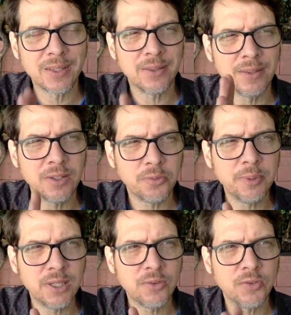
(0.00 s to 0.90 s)
This
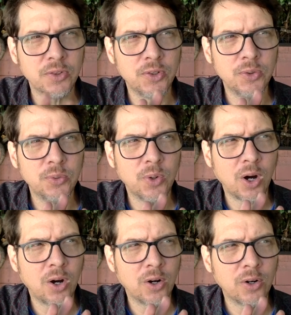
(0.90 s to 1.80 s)
means you
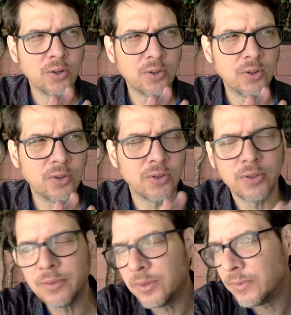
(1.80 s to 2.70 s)
are,
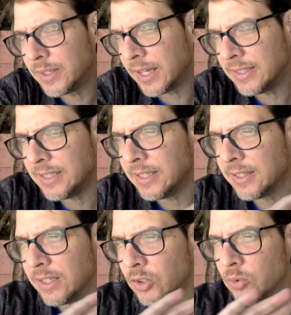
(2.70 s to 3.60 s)
the idea
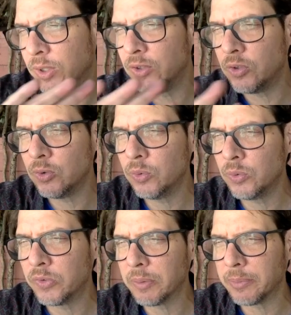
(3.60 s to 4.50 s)
that you can do
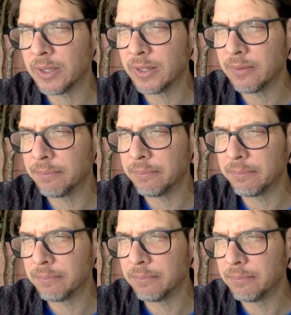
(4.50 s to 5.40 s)
something
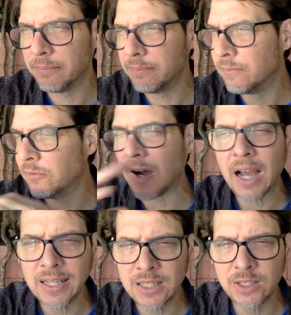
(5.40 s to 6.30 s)

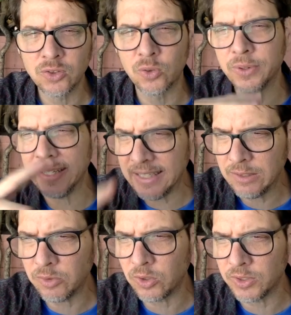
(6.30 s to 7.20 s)
violent or
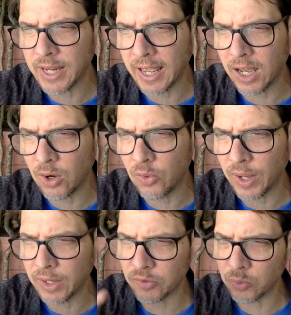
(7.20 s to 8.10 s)
evil now
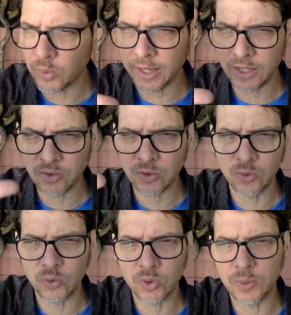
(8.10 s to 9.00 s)
as a way
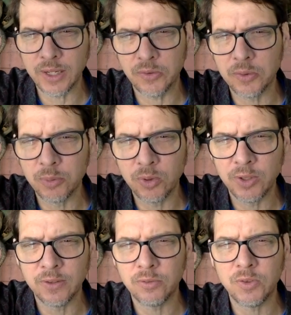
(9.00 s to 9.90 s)
to create some
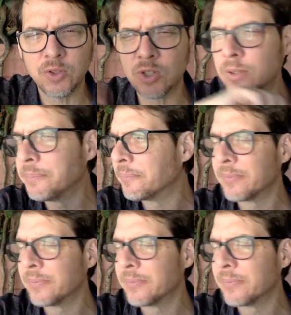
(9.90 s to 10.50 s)
good in the future,